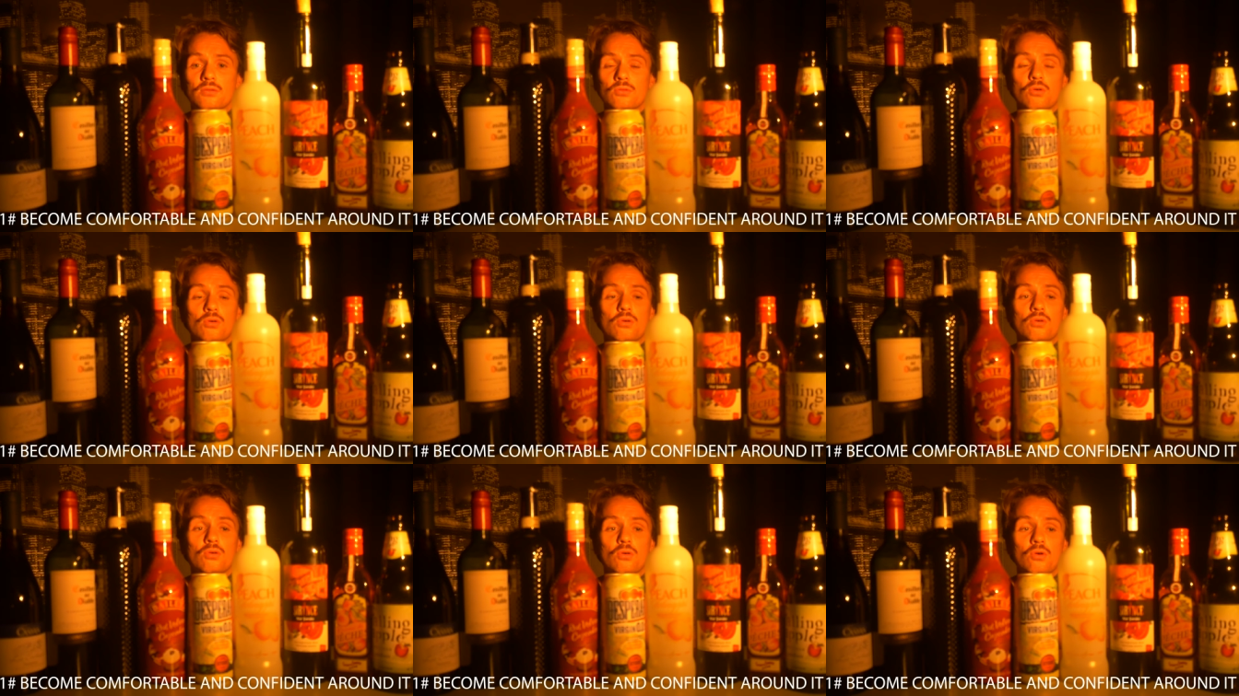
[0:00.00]

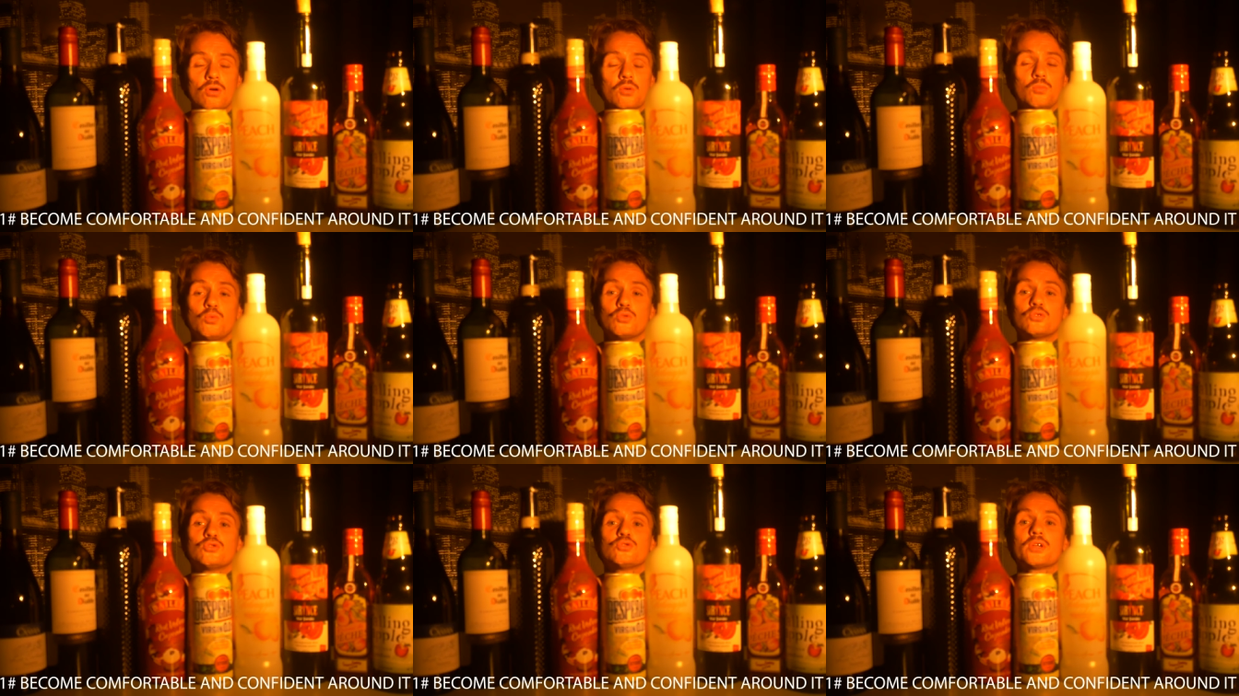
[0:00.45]
Look,
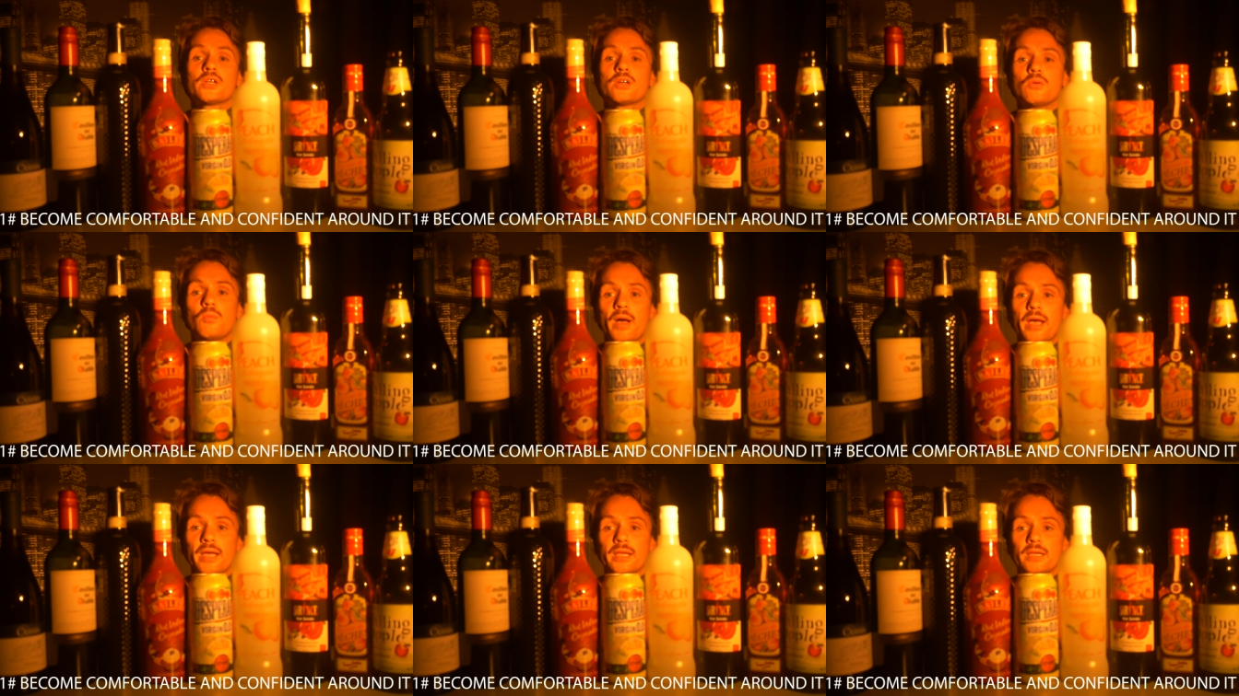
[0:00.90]
I'm one drink
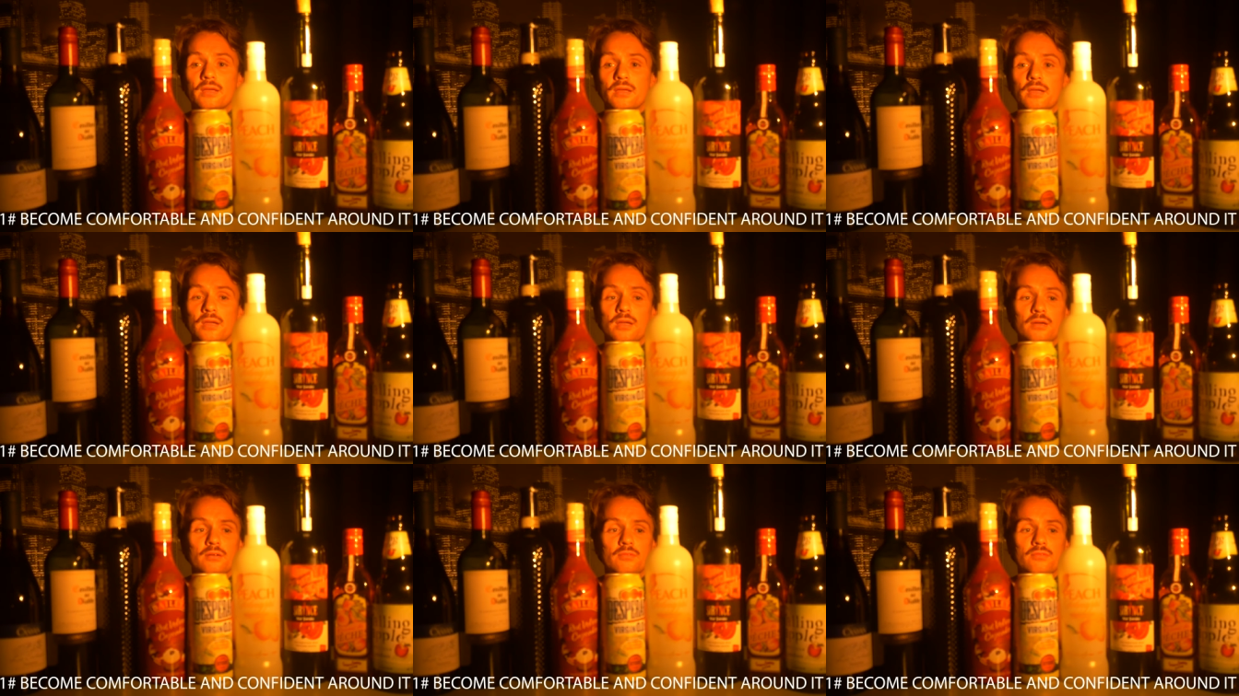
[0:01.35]
away
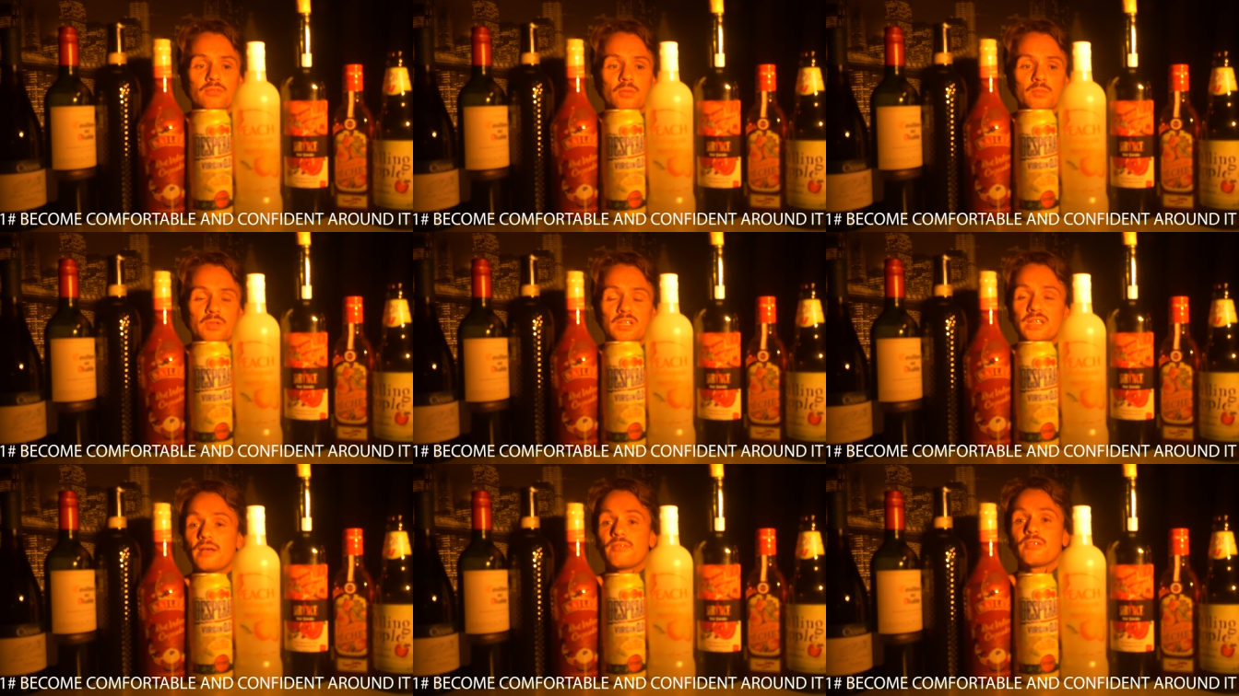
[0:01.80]

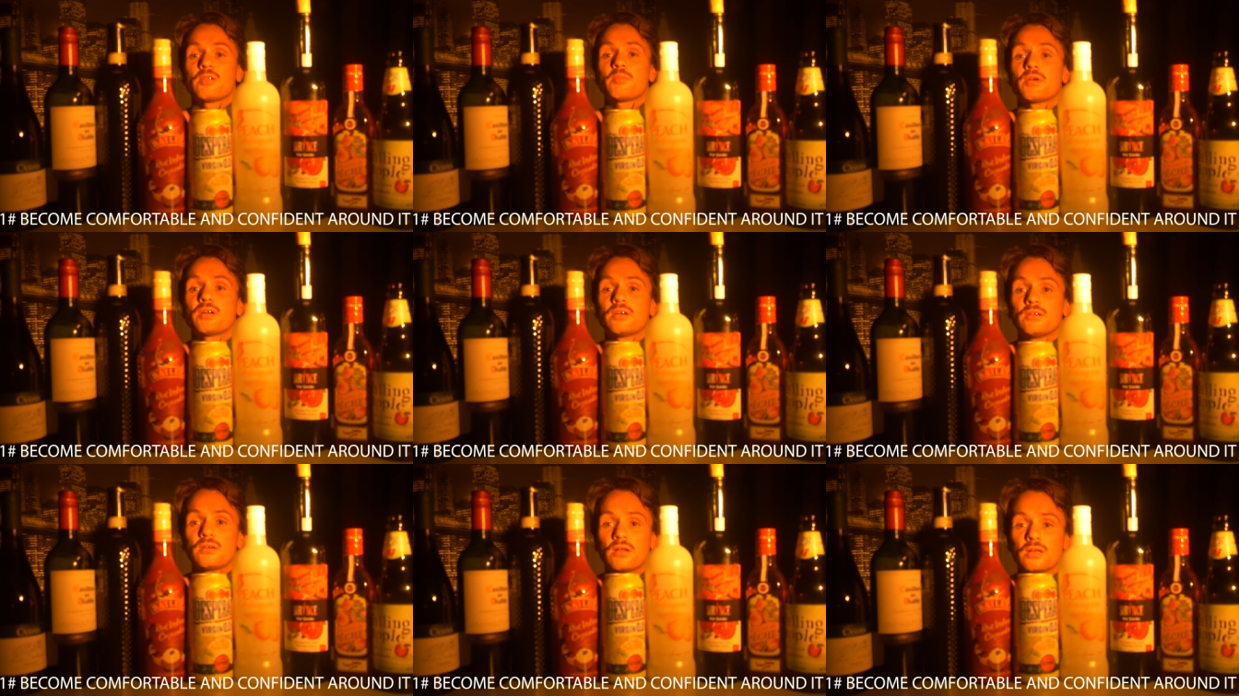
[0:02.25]
from the devil
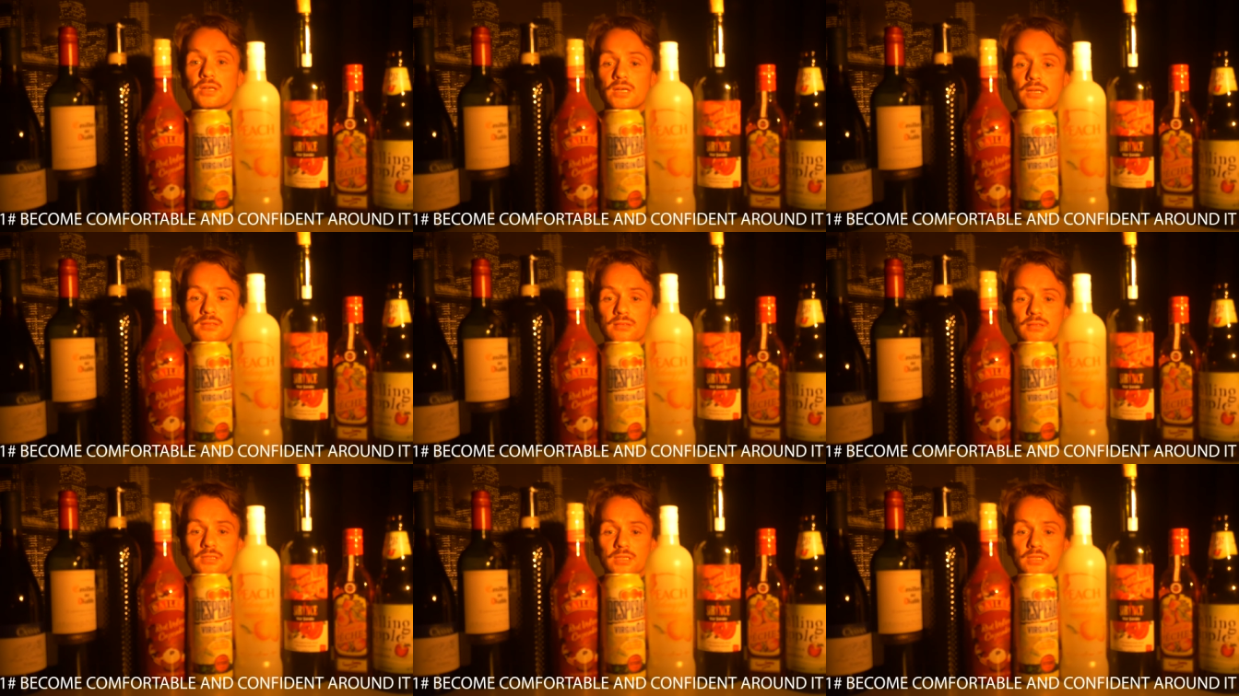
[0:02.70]
appearing on earth.